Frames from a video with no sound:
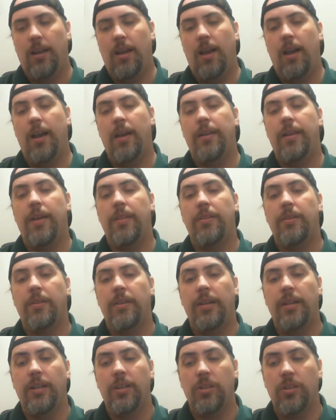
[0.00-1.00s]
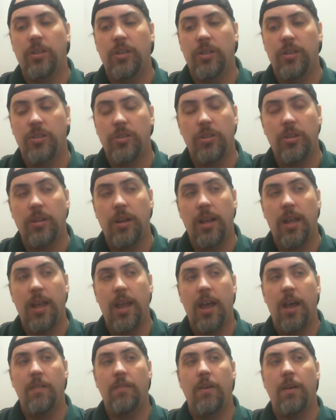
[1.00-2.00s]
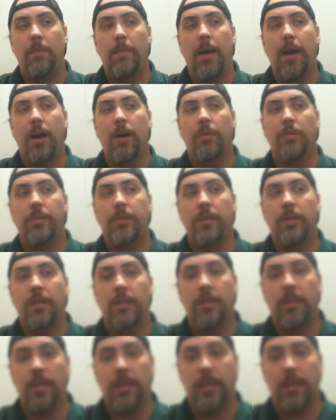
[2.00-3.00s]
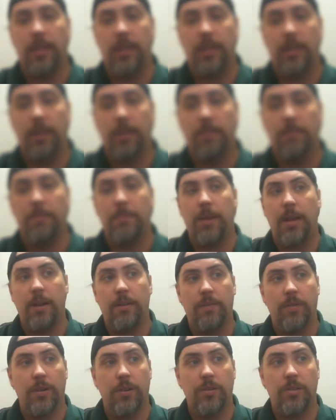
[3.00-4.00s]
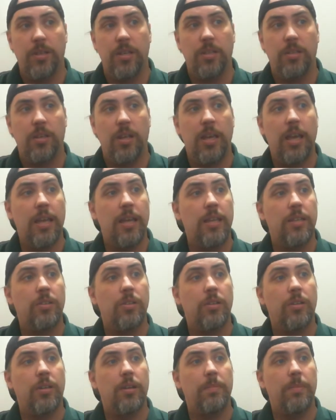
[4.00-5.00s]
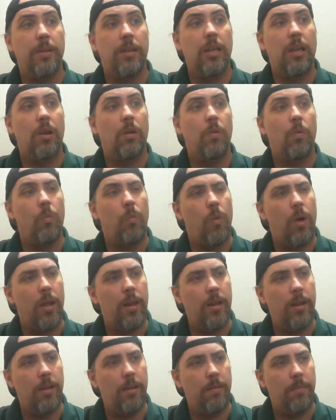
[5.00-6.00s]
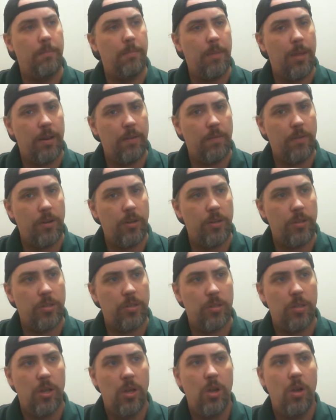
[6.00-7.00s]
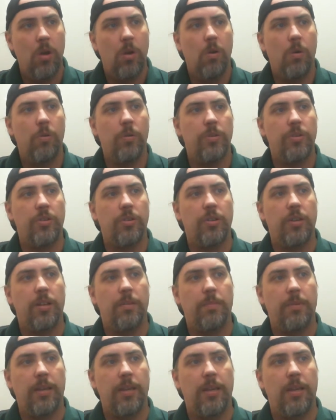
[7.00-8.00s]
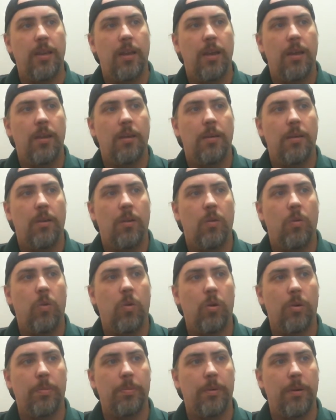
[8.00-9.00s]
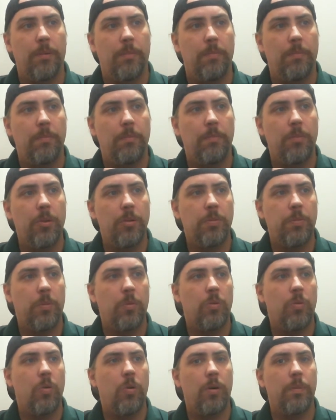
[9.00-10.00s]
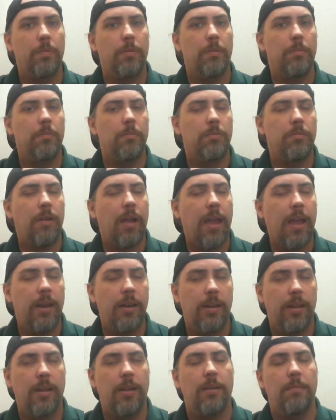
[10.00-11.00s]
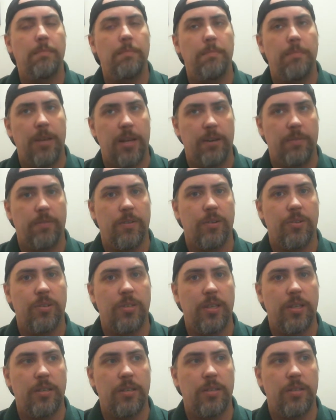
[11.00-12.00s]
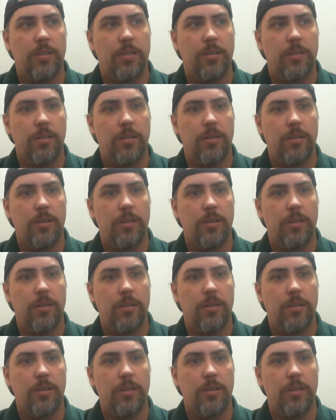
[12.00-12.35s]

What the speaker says: Another concern I have about the metaverse is there going to be one metaverse, or is there going to be multiple corporate branded metaverses?